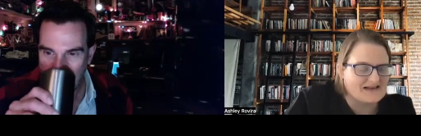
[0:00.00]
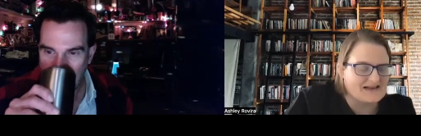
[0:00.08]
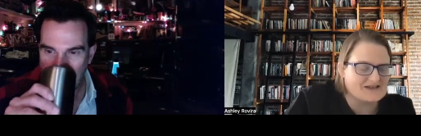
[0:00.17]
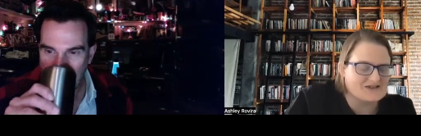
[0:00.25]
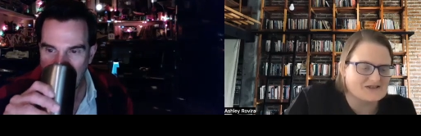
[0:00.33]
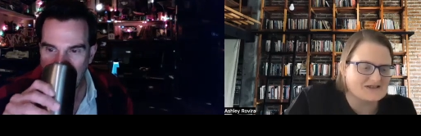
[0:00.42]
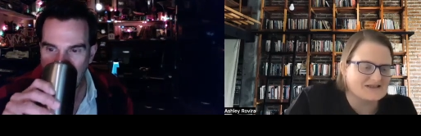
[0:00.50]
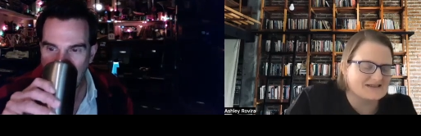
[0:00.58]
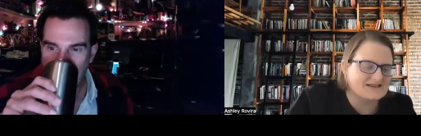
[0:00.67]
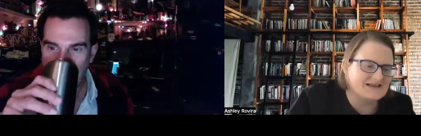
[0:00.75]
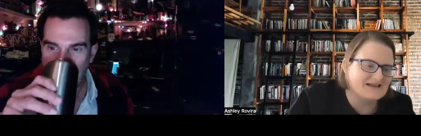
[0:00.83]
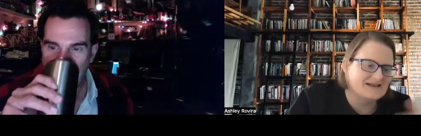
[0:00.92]
Speaker 1: I
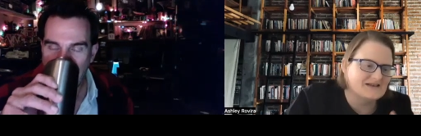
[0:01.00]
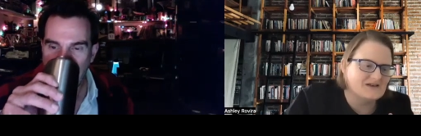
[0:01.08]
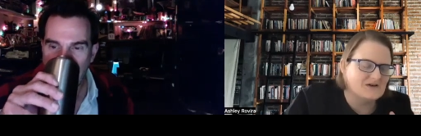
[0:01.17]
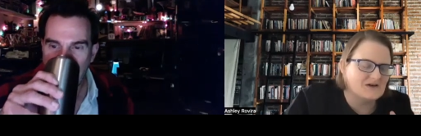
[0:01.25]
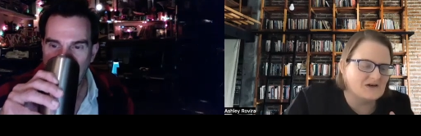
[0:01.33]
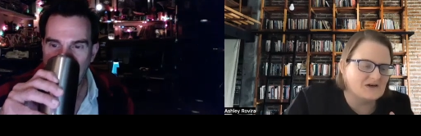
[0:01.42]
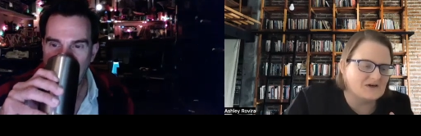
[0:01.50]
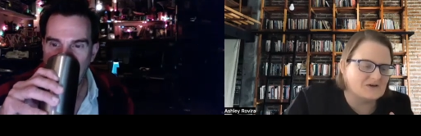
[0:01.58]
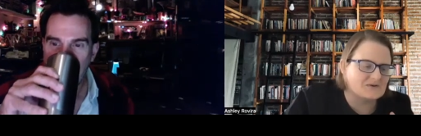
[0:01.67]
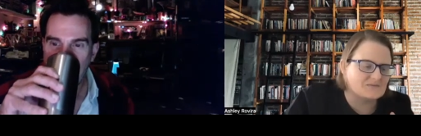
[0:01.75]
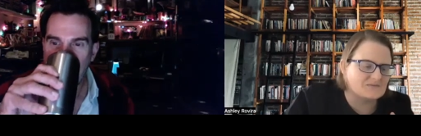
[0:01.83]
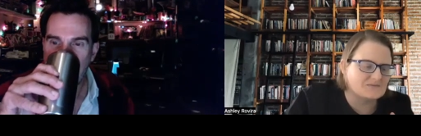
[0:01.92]
actually,
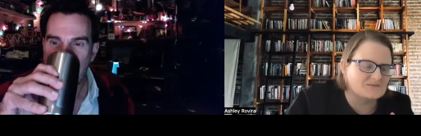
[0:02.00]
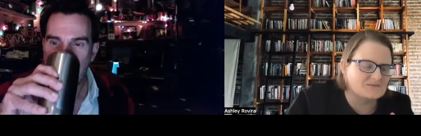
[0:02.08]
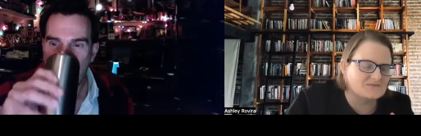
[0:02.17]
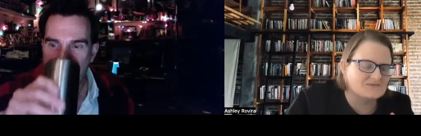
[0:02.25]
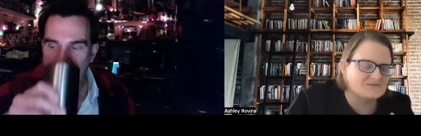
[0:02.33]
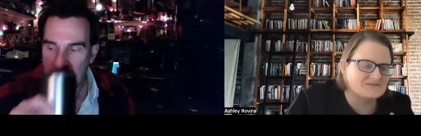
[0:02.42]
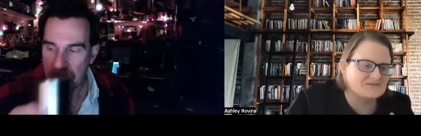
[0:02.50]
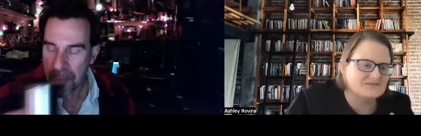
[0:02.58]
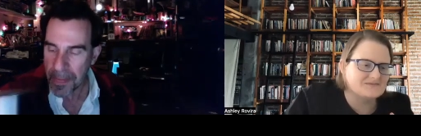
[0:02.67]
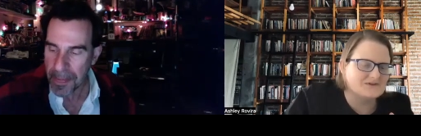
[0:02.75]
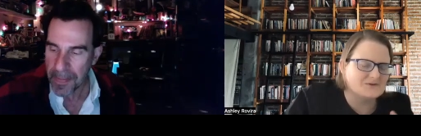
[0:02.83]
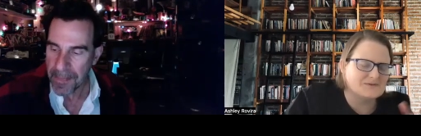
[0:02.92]
um,
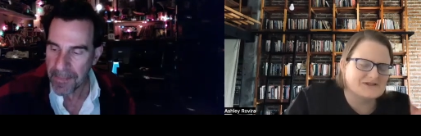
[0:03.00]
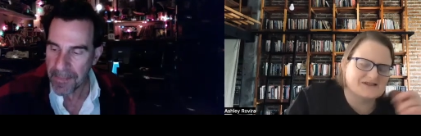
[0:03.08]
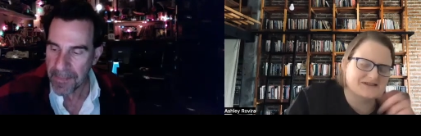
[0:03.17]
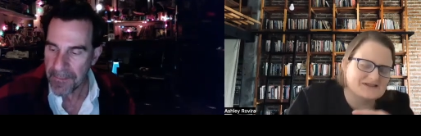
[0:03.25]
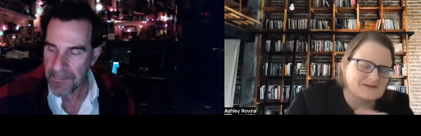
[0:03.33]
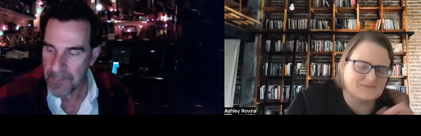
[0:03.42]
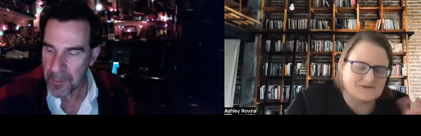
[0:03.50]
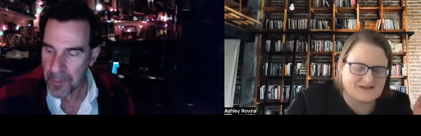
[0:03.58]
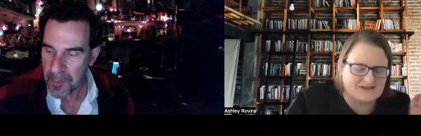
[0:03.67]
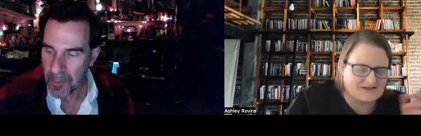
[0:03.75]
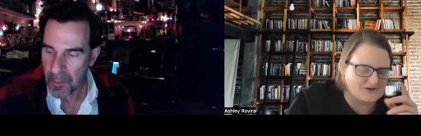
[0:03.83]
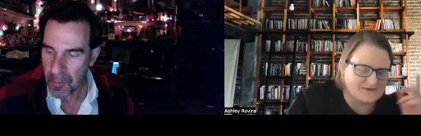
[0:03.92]
you mentioned something
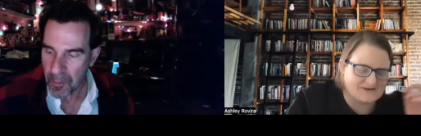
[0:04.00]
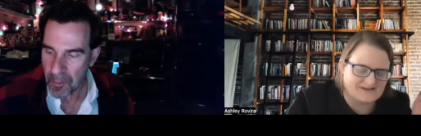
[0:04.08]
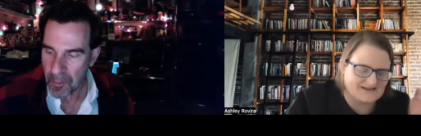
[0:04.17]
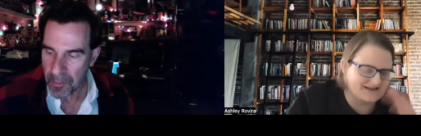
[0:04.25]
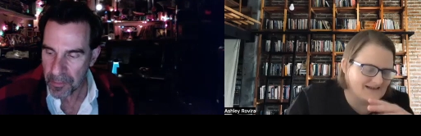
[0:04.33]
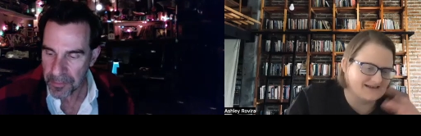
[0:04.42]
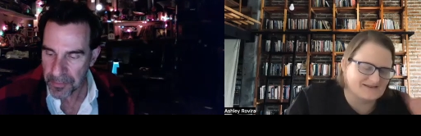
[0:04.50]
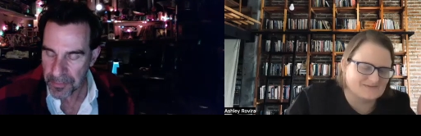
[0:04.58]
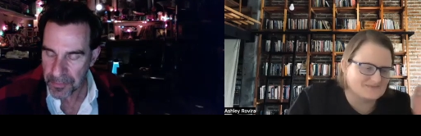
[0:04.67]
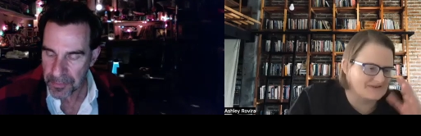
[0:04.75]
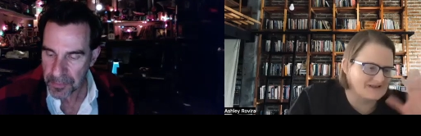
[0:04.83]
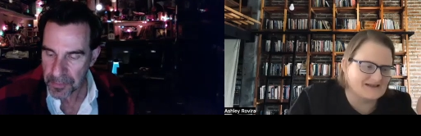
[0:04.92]
in there, but I kind of
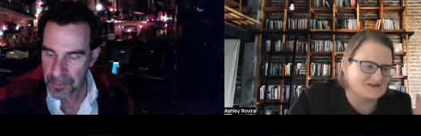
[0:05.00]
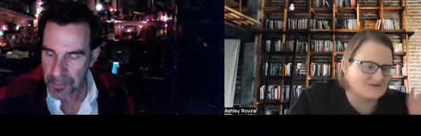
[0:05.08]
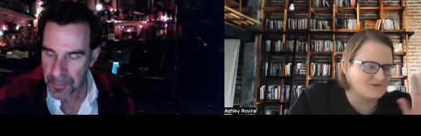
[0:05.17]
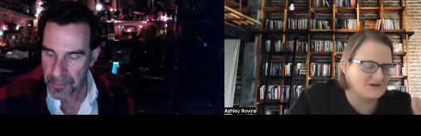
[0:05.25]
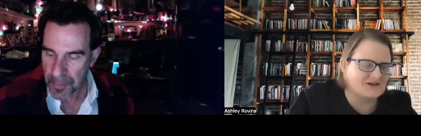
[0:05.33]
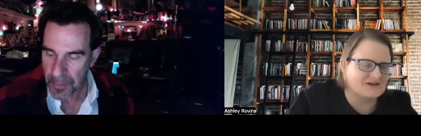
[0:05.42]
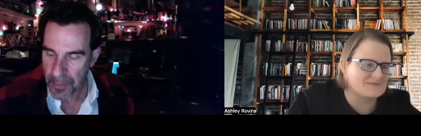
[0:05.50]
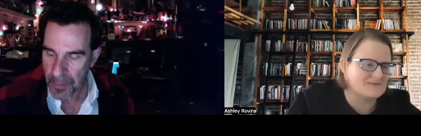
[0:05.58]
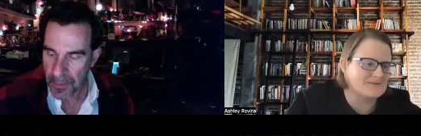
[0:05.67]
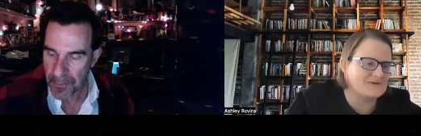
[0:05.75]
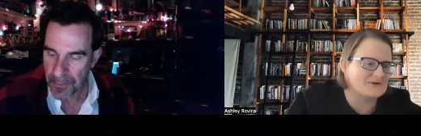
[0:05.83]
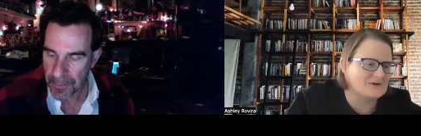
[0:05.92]
I kind of forgot it.
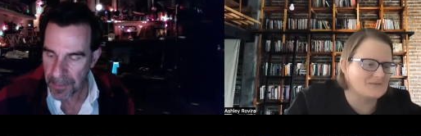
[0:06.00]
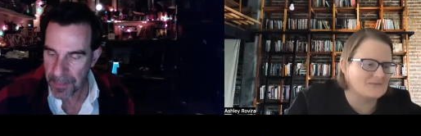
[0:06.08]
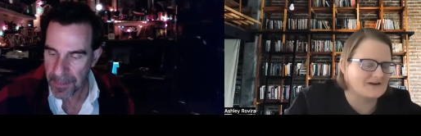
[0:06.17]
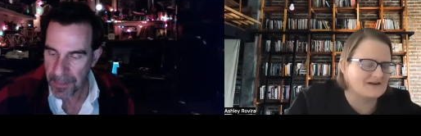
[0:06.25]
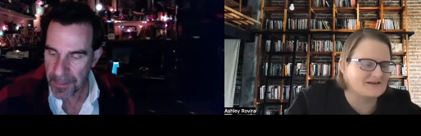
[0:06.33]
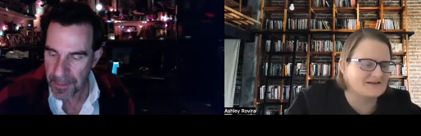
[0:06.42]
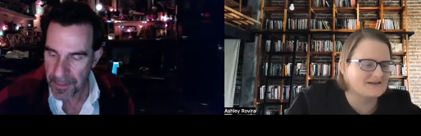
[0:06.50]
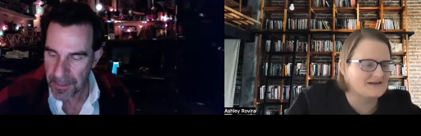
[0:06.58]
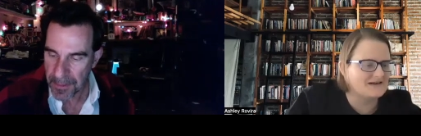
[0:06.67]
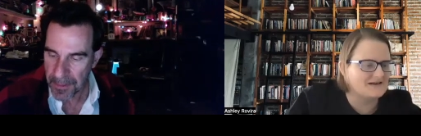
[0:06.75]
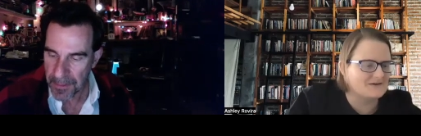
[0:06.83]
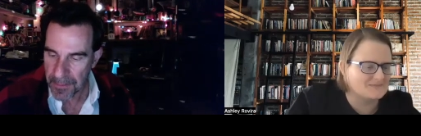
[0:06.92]
Maybe i will come back.
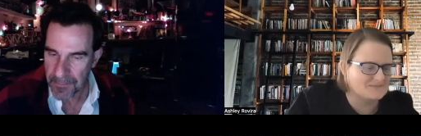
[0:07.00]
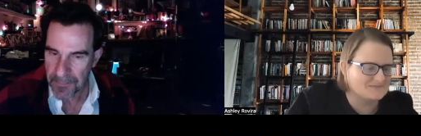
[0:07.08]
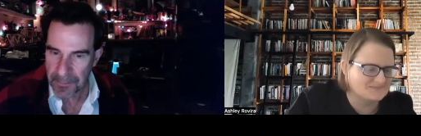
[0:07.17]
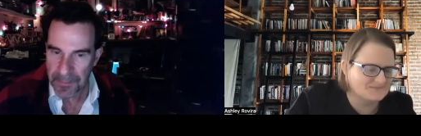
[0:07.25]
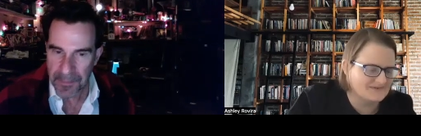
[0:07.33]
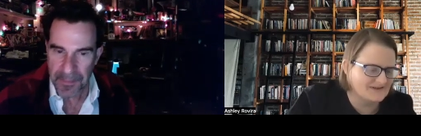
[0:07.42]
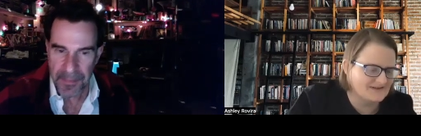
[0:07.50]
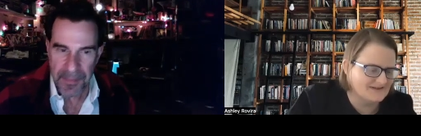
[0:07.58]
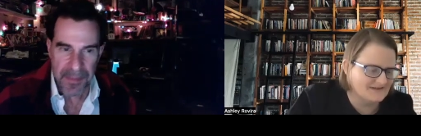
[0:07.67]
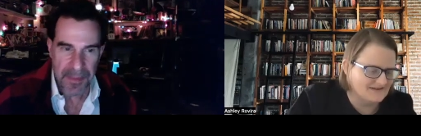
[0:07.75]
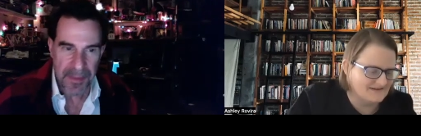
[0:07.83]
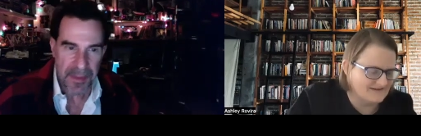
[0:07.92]
Um,
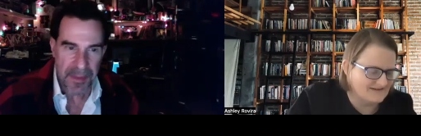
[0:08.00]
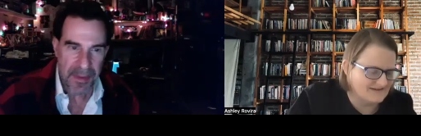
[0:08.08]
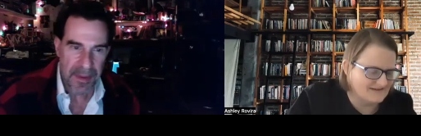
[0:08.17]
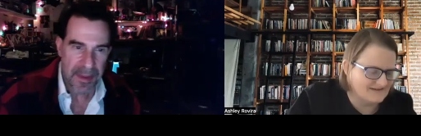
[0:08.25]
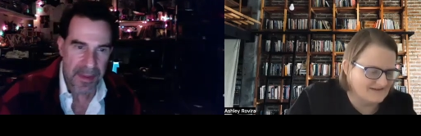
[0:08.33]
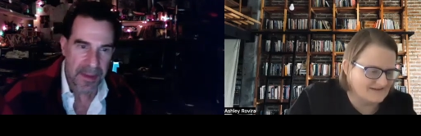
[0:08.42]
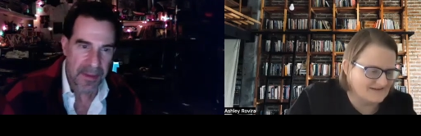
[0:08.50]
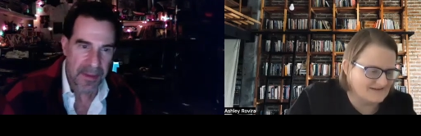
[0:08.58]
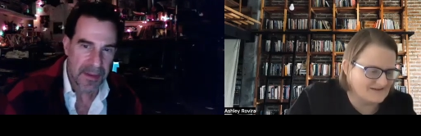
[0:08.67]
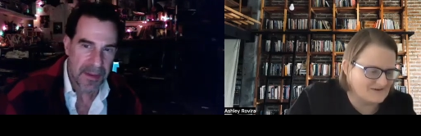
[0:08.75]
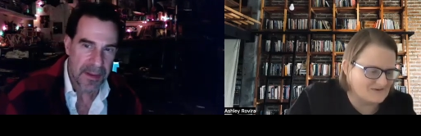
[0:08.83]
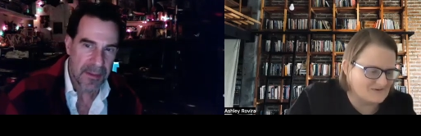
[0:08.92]

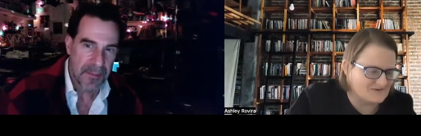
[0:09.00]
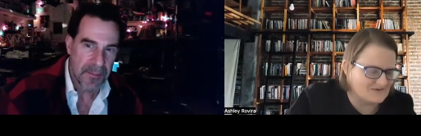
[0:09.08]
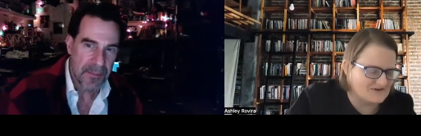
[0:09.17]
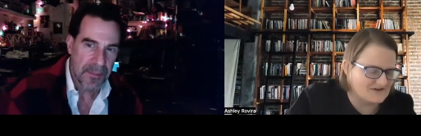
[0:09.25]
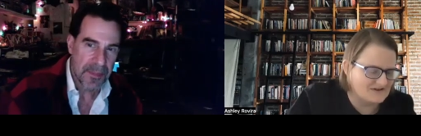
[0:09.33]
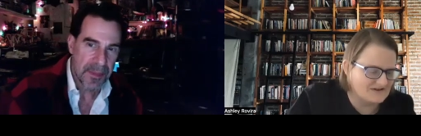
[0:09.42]
so,